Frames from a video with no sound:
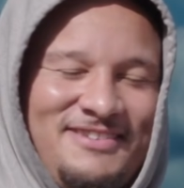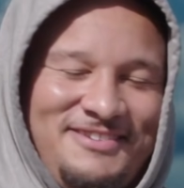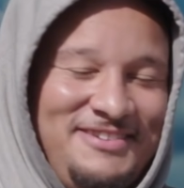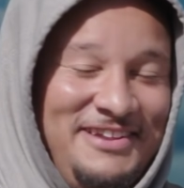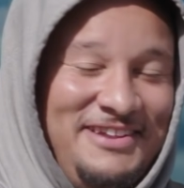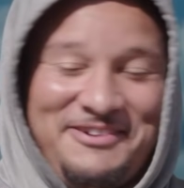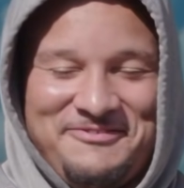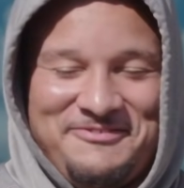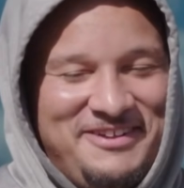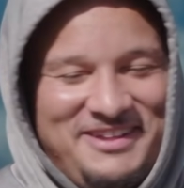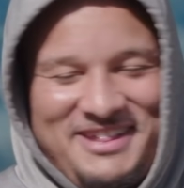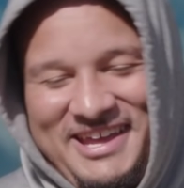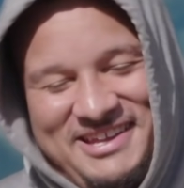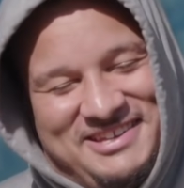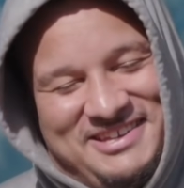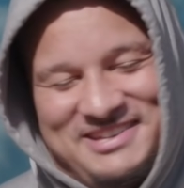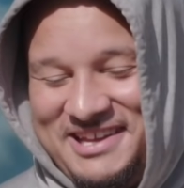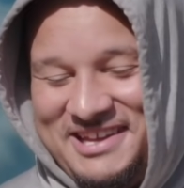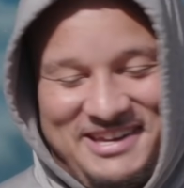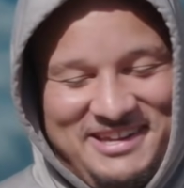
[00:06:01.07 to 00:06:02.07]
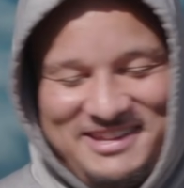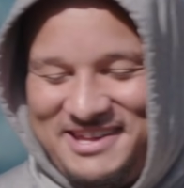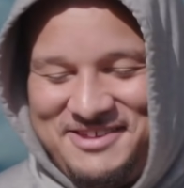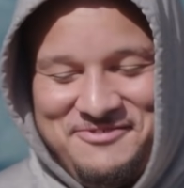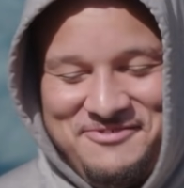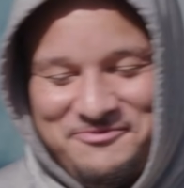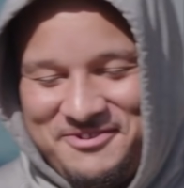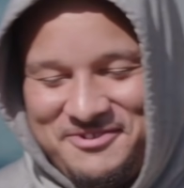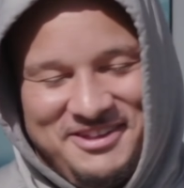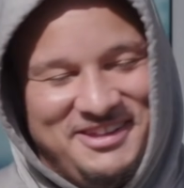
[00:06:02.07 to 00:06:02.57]
He's like, right, like shaking it like
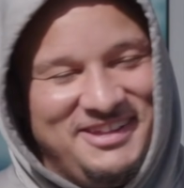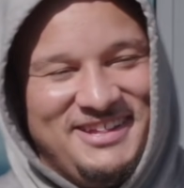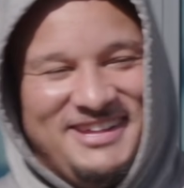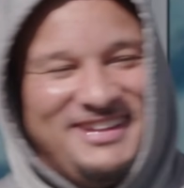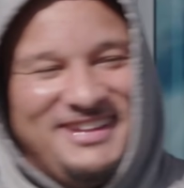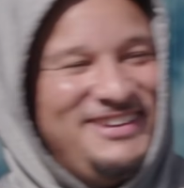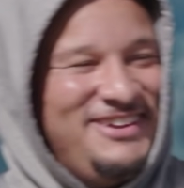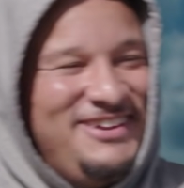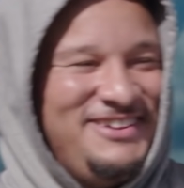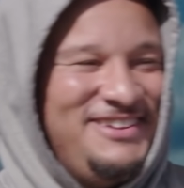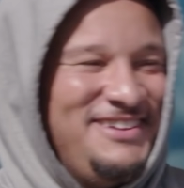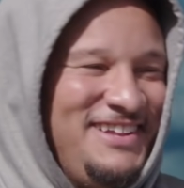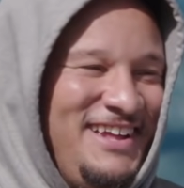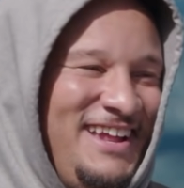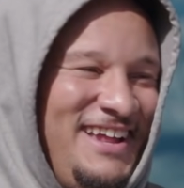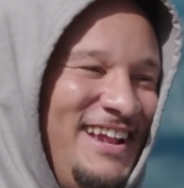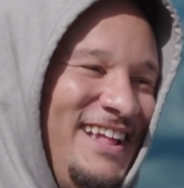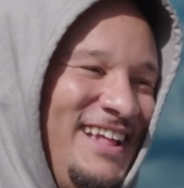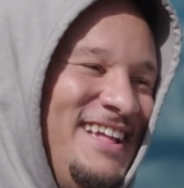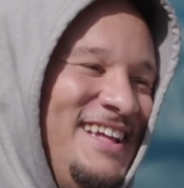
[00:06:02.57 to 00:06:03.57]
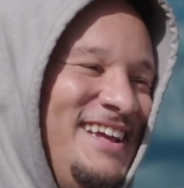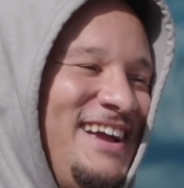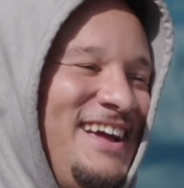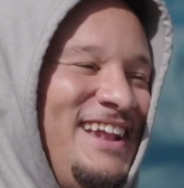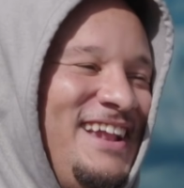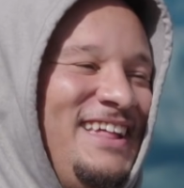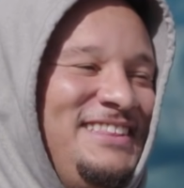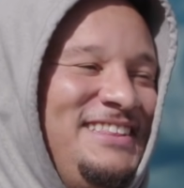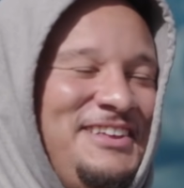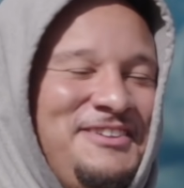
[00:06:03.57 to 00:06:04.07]
you rookie, like you know, he's like, kind
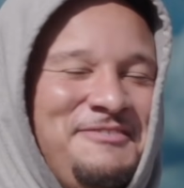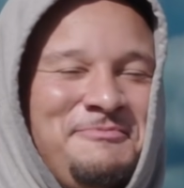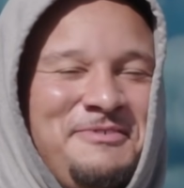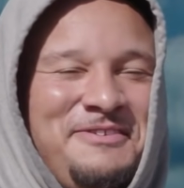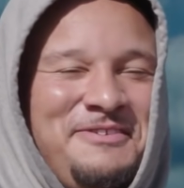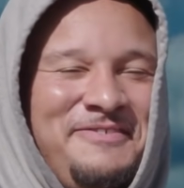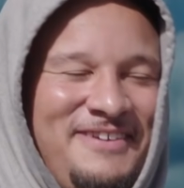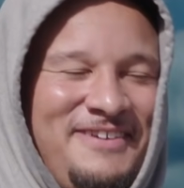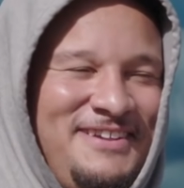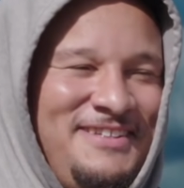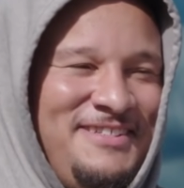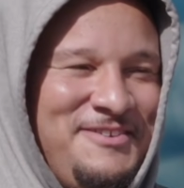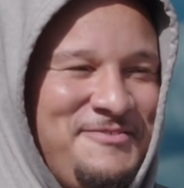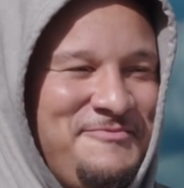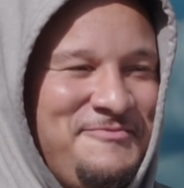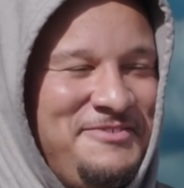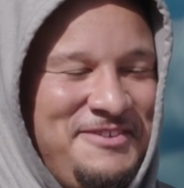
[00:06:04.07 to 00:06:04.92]
of like that. It was pretty funny though.